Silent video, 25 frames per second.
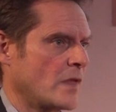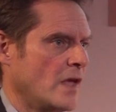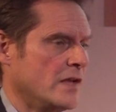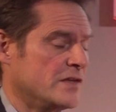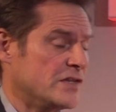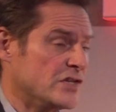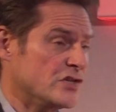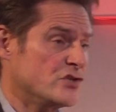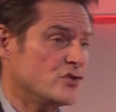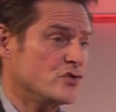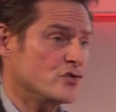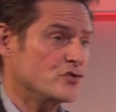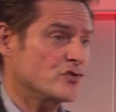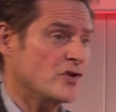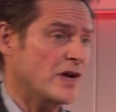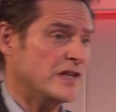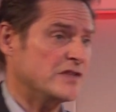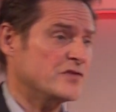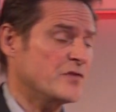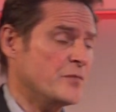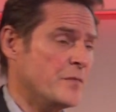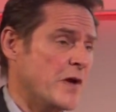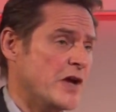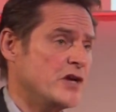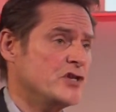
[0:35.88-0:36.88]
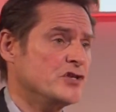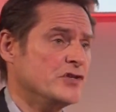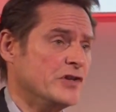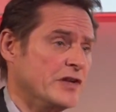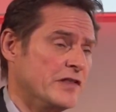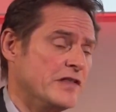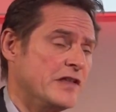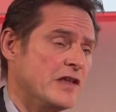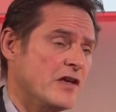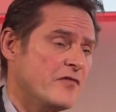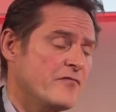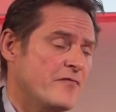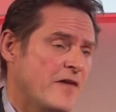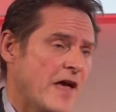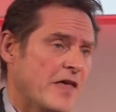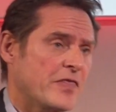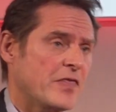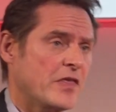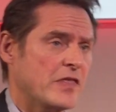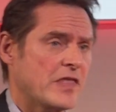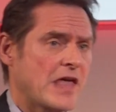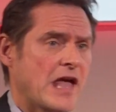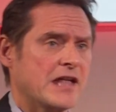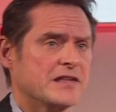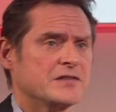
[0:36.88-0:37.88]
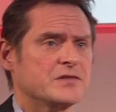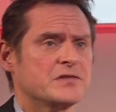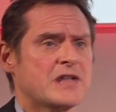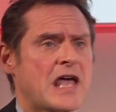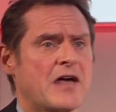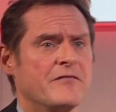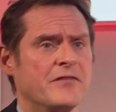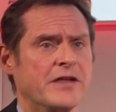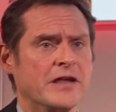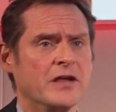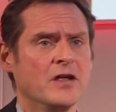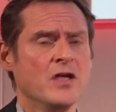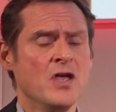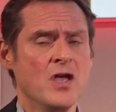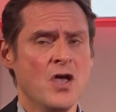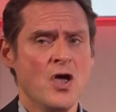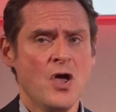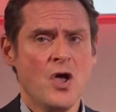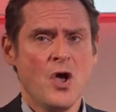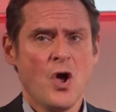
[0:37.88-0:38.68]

digital transformation and the effect that that's having